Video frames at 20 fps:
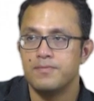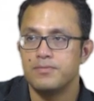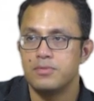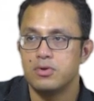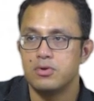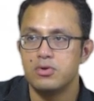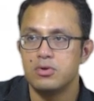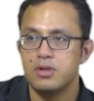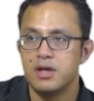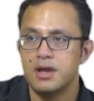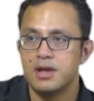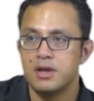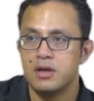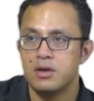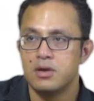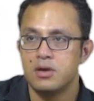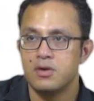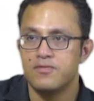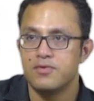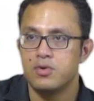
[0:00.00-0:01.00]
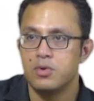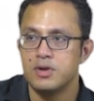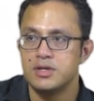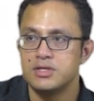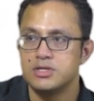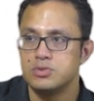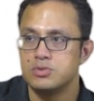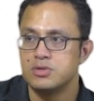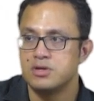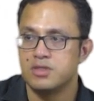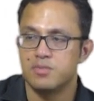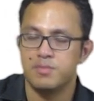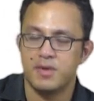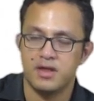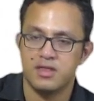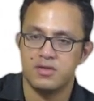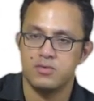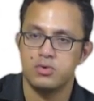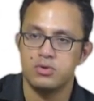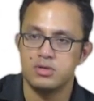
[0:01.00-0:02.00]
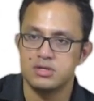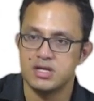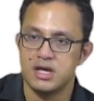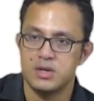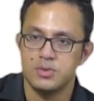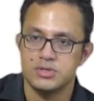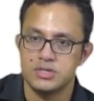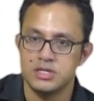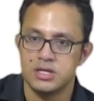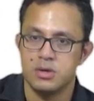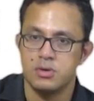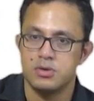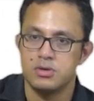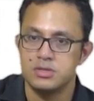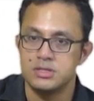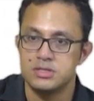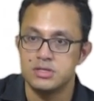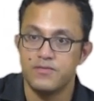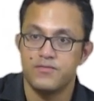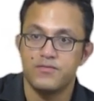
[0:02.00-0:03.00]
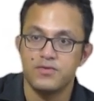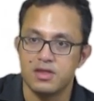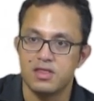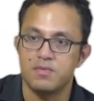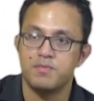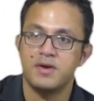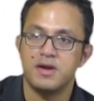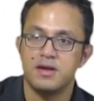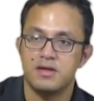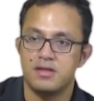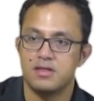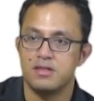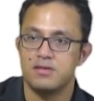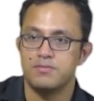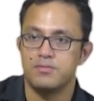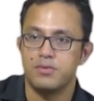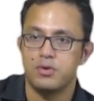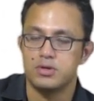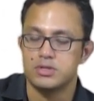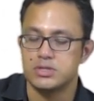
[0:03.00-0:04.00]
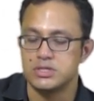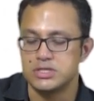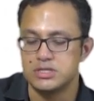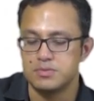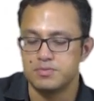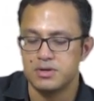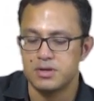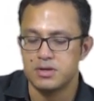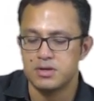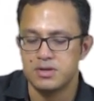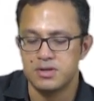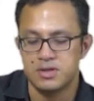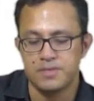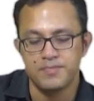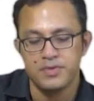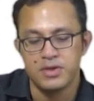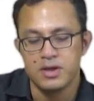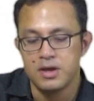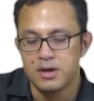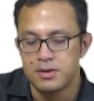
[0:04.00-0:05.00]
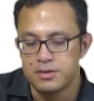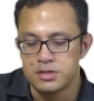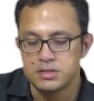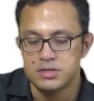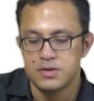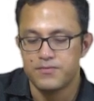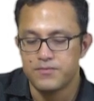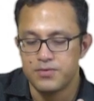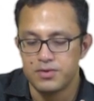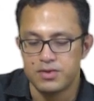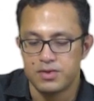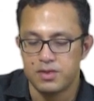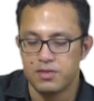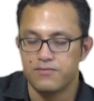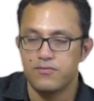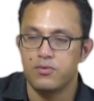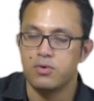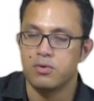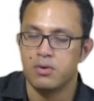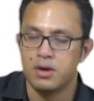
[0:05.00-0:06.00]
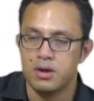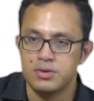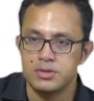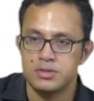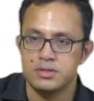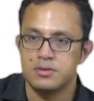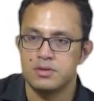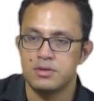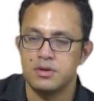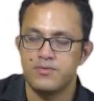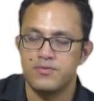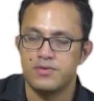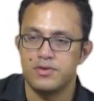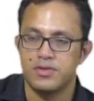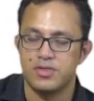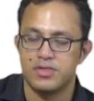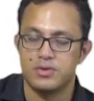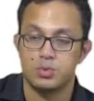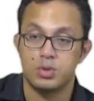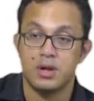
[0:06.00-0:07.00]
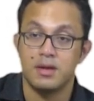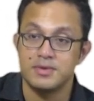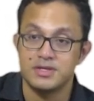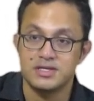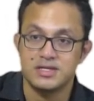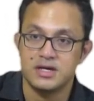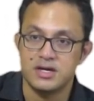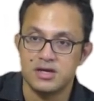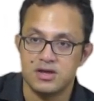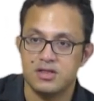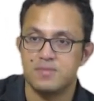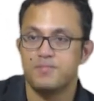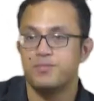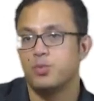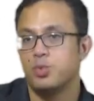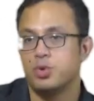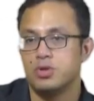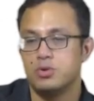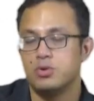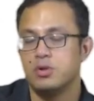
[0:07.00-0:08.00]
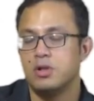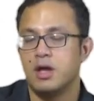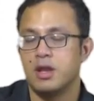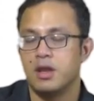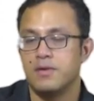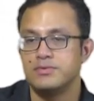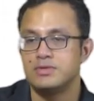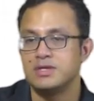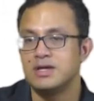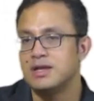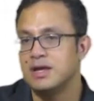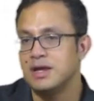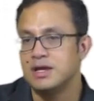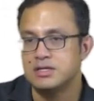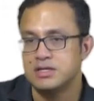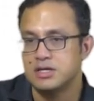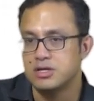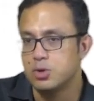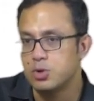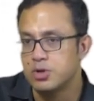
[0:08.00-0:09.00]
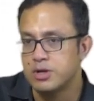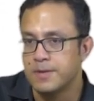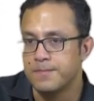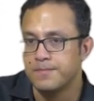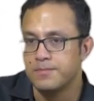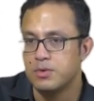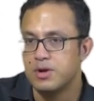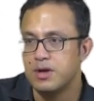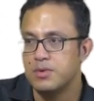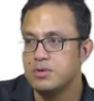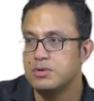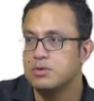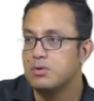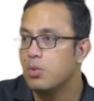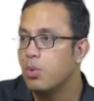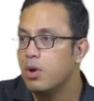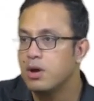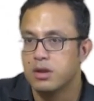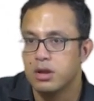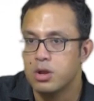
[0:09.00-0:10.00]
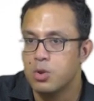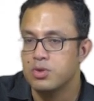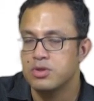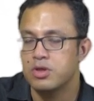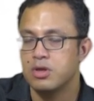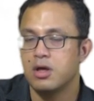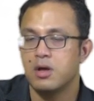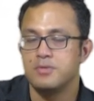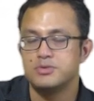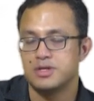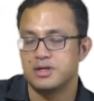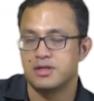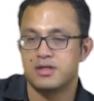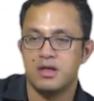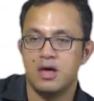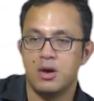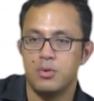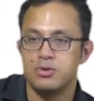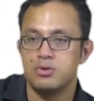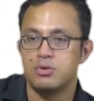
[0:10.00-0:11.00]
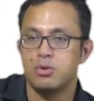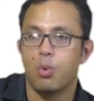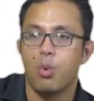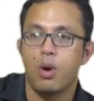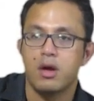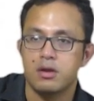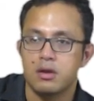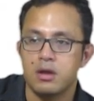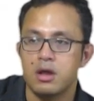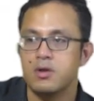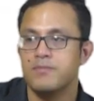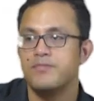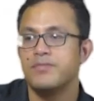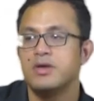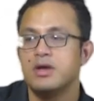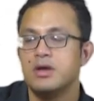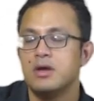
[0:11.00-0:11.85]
the whole idea of going to a space of alterity or a different space is important because the difference is foregrounded, the difference is dramatized with the whole idea of delayed decoding, right? We don't quite know what the objects are, we don't quite know